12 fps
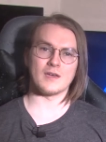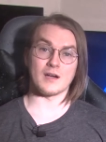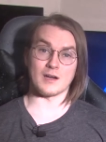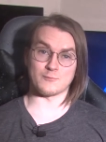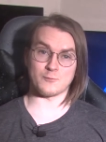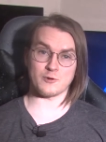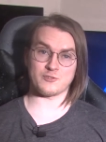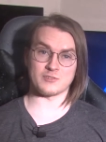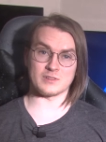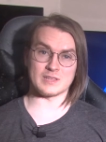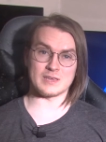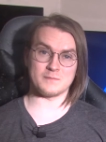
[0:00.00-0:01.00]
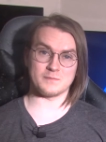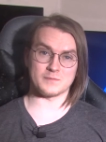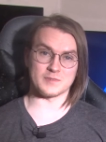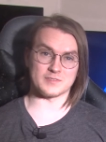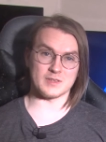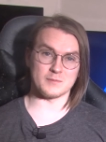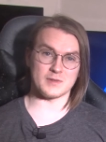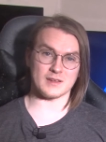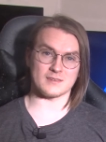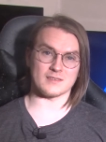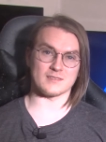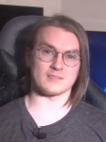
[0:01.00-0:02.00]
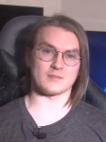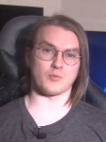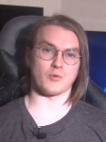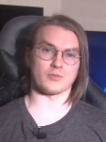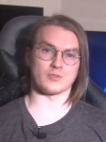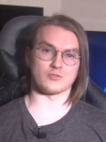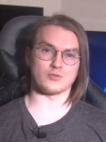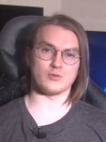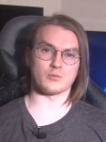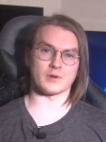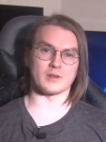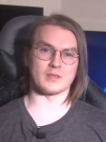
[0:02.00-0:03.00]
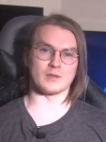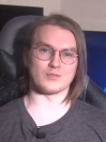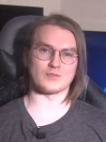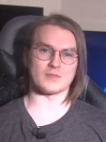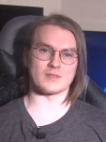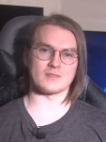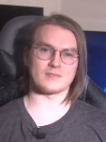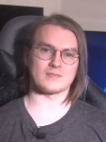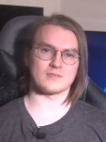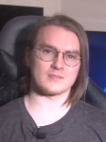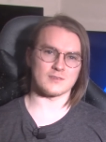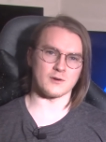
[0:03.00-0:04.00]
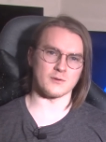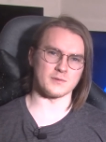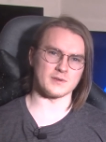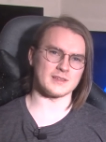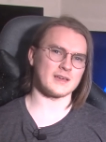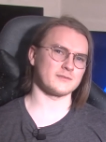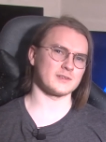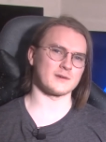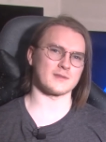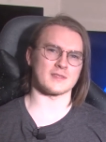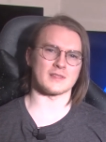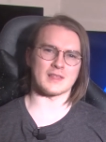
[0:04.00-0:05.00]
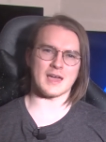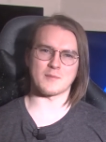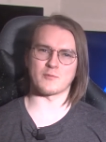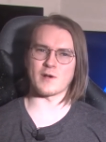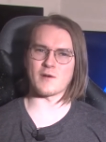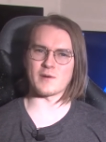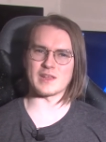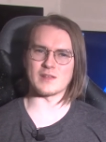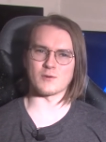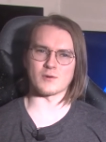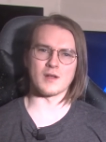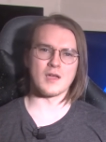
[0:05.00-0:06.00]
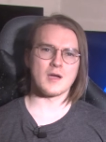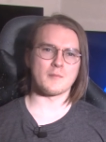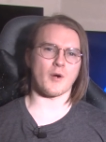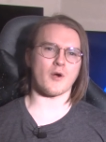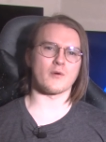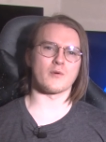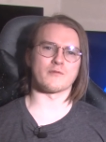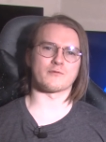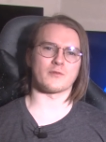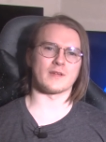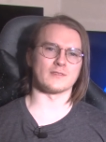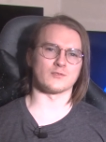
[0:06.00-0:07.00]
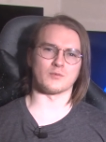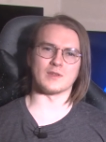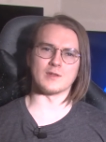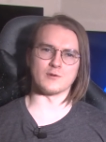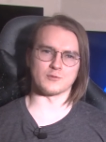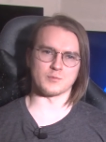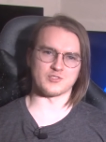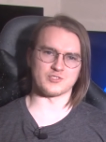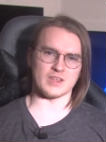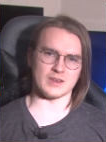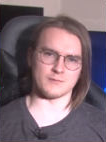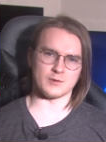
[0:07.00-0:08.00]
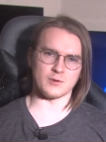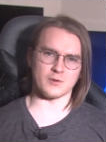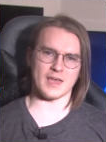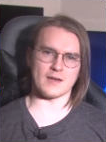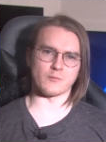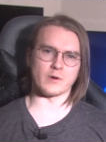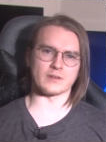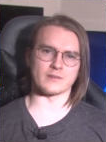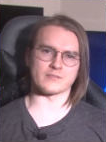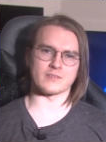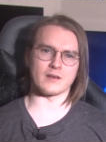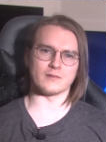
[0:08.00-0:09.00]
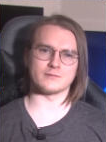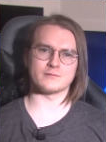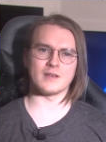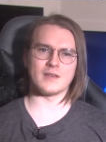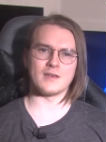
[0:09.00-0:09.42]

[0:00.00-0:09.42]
Unfortunately, the Steam Deck doesn't support the tool we're going to use for this, so you'll have to go to the library or borrow a friend's Windows machine if you don't have one yourself.